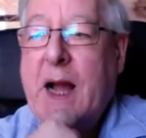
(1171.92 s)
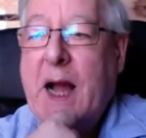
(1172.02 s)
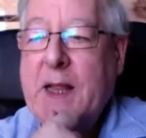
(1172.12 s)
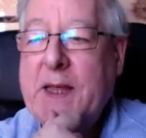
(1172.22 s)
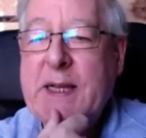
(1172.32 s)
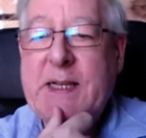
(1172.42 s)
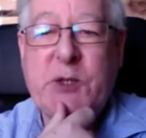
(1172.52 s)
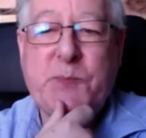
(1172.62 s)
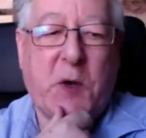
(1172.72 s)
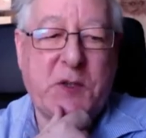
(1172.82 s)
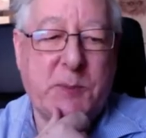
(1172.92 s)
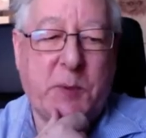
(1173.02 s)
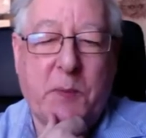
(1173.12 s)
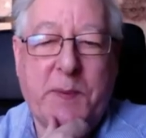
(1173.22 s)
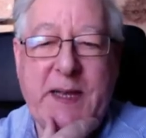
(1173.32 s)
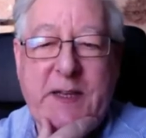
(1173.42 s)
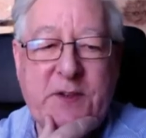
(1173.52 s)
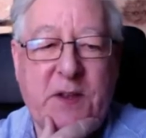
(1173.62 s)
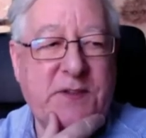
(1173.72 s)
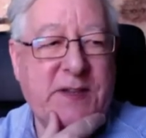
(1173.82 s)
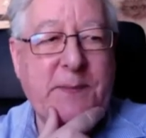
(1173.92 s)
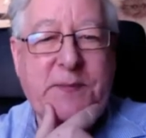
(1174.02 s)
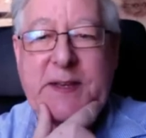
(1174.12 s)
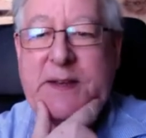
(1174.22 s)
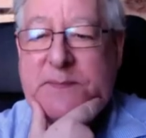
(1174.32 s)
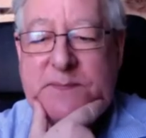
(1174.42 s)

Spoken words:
I think it is possible, but it's not the same thing.